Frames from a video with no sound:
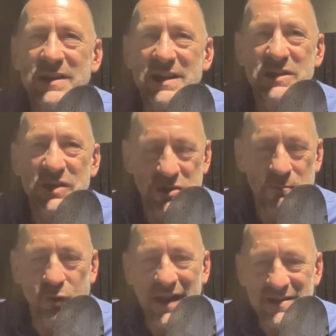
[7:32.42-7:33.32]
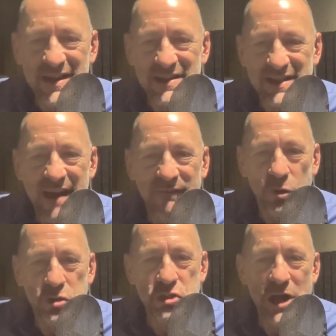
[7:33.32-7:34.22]
Does the process ever
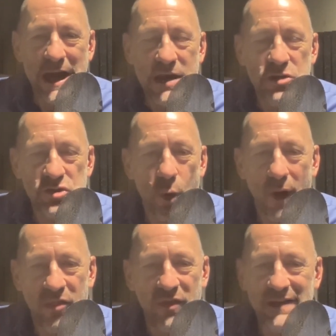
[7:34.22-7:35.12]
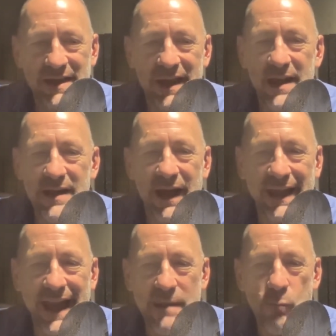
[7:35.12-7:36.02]
change to authenticate a
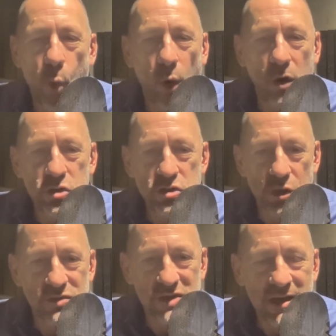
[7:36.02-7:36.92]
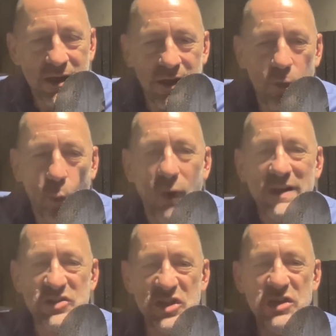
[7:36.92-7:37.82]
game-worn jersey? What
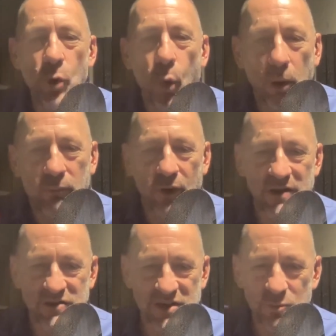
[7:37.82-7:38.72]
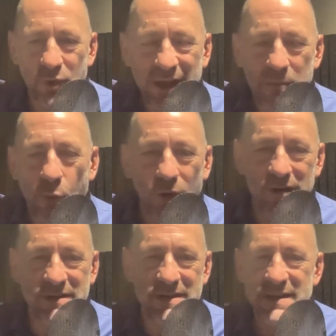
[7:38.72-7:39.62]
is your process? And we'll get more into
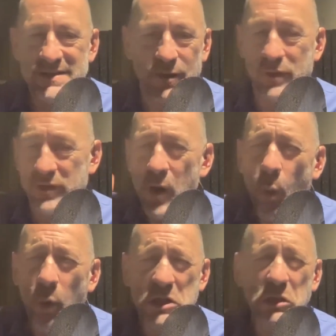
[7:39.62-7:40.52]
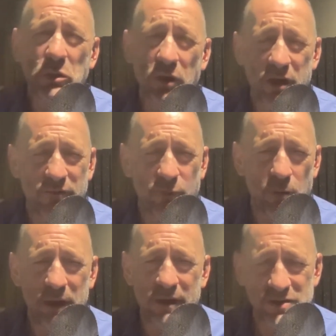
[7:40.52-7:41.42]
detail with what are you looking for,
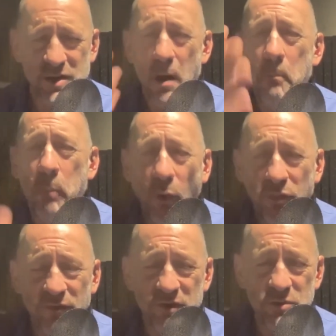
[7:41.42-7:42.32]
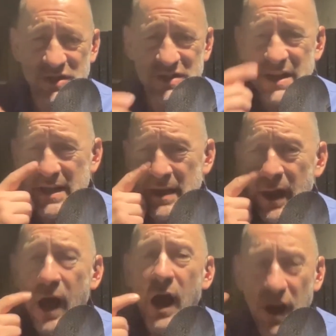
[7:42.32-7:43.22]
because both of you see
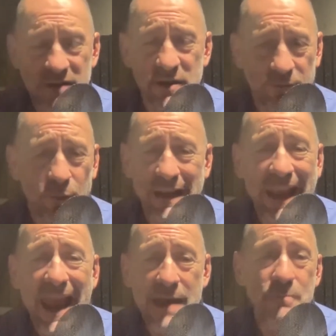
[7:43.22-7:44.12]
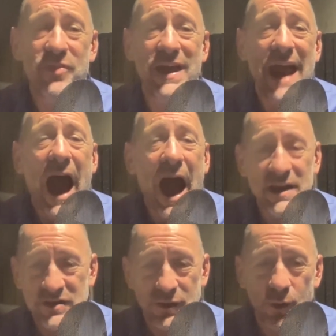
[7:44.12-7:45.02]
a different game than I
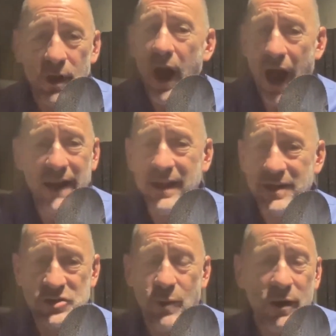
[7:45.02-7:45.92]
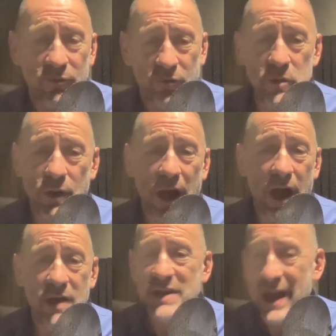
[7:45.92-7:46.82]
do. I get a sweater from you
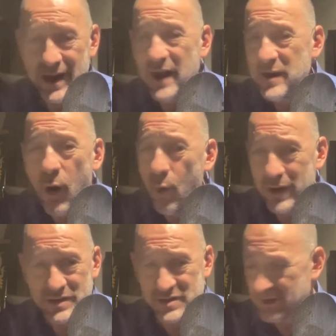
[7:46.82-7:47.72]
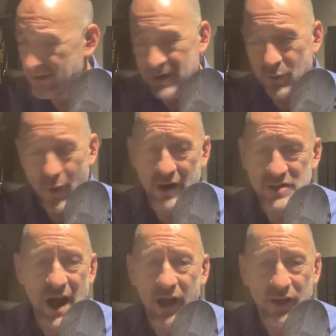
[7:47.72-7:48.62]
guys, and I know it's rock
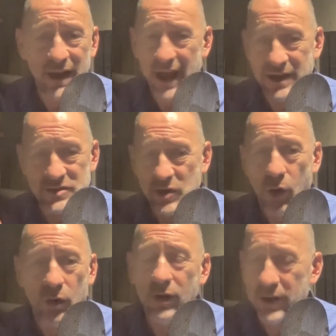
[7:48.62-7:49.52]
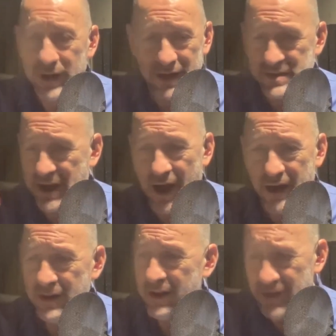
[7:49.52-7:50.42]
solid, and it's all good, and it's got
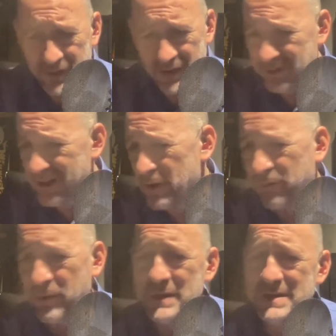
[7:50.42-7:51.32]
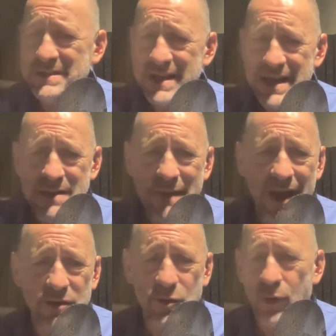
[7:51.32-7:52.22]
the letter from the team
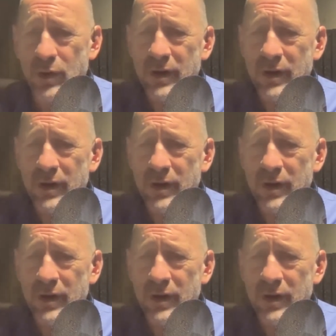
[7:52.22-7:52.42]
and or